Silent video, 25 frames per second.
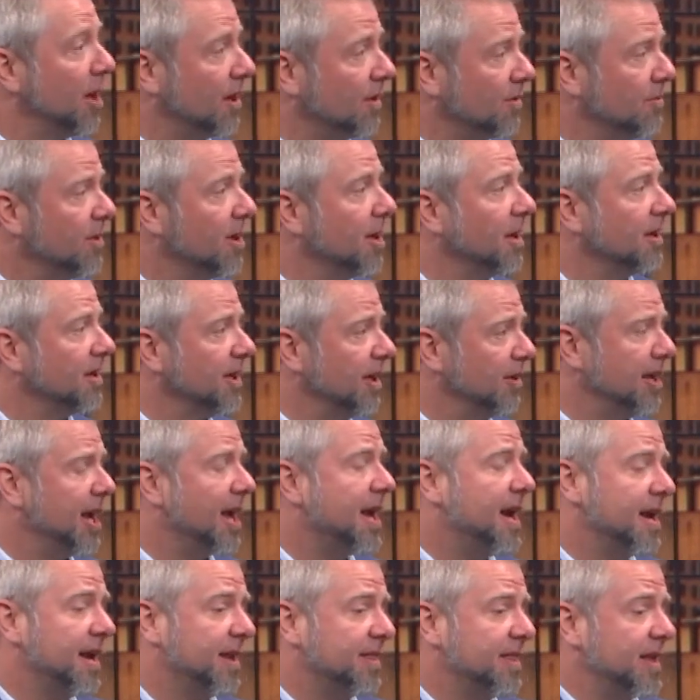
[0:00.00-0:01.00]
Right.
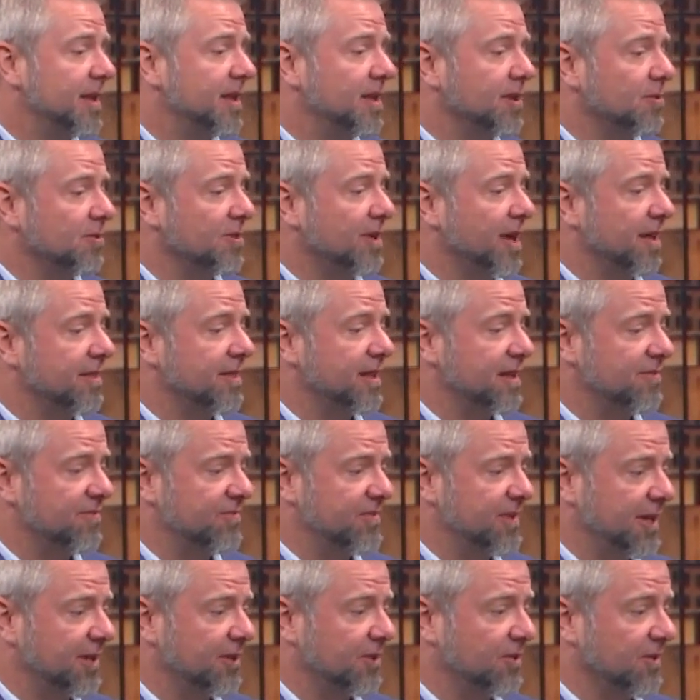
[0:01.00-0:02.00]
Yeah, and I
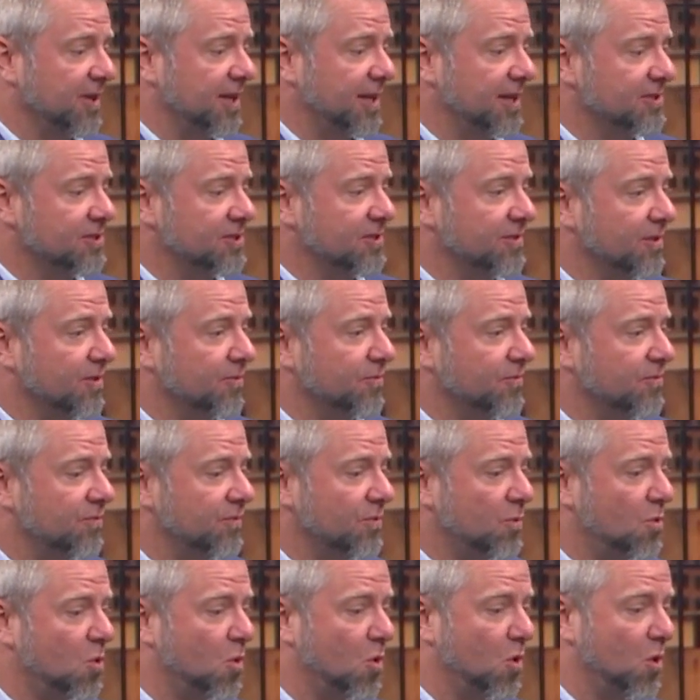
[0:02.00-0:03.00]
think victories
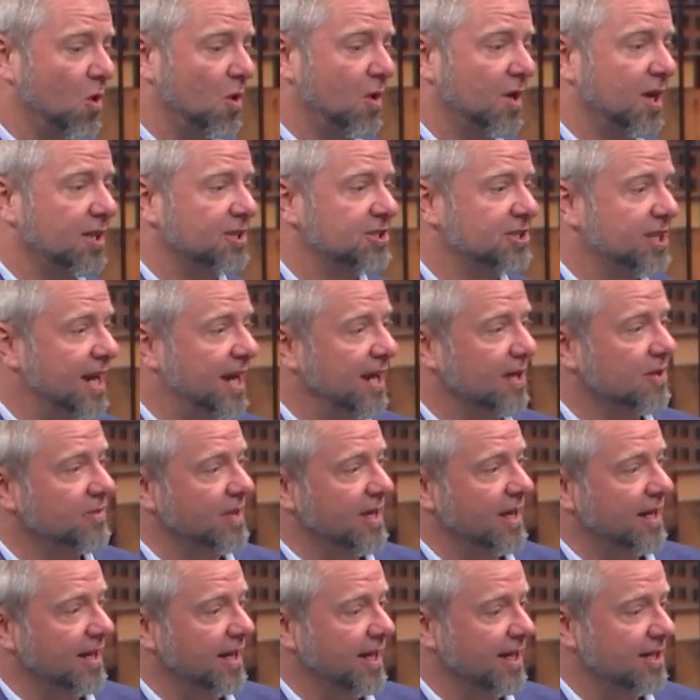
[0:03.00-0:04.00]
for a
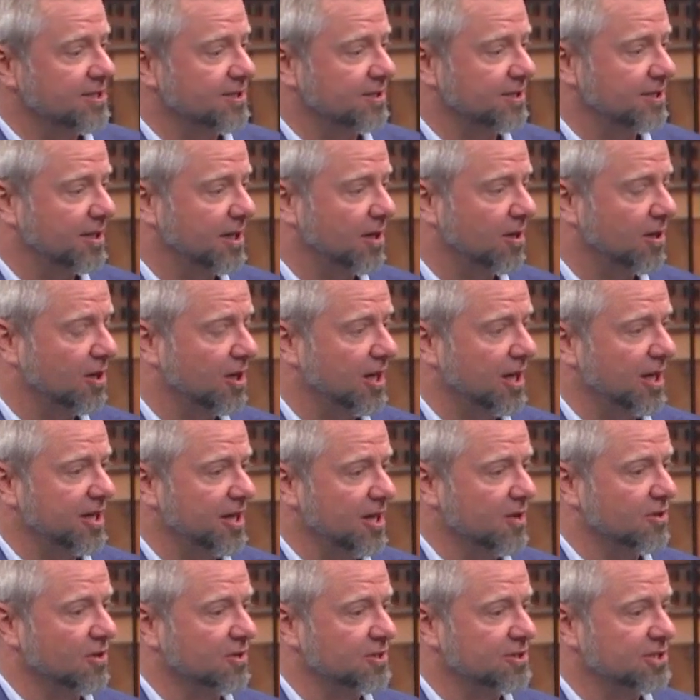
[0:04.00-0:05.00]
child that age, or a
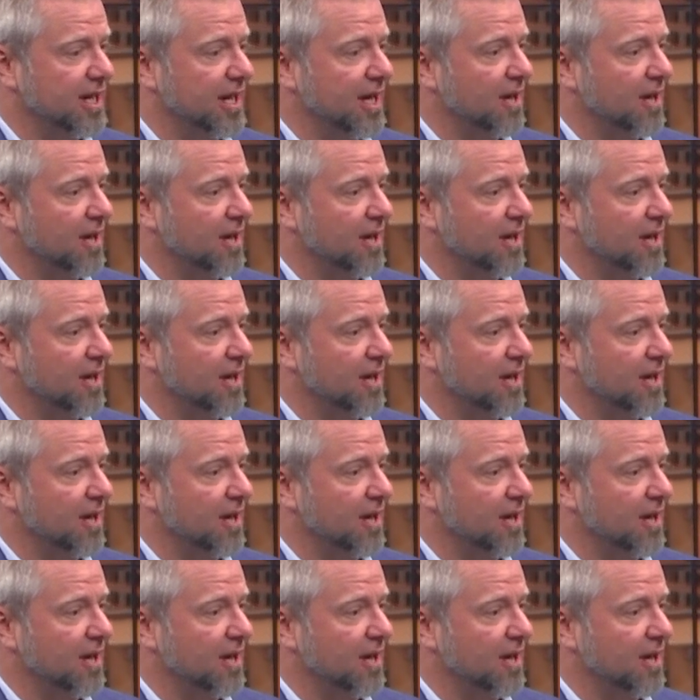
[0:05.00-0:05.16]
younger